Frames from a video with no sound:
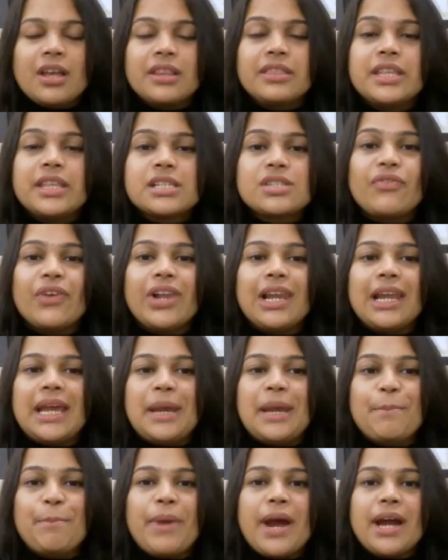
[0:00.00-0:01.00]
this will
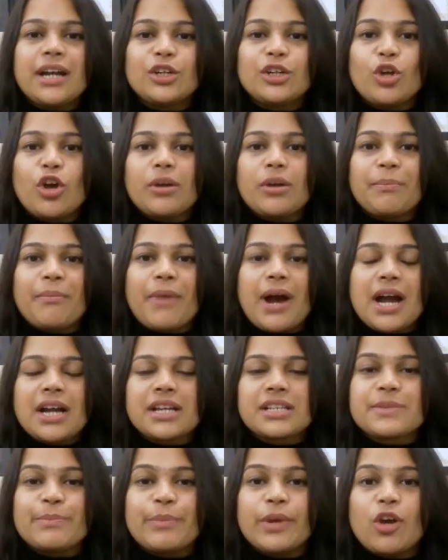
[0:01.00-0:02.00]
impact your
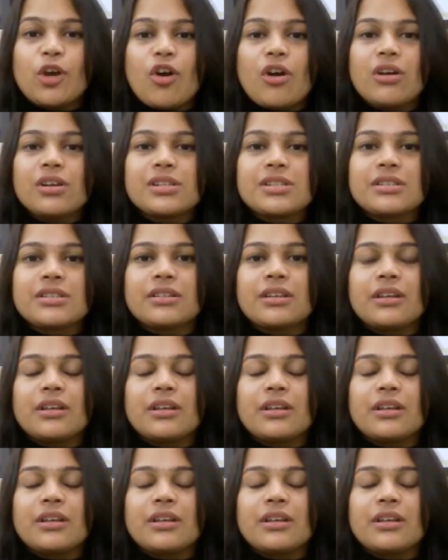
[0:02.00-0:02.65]
marks, because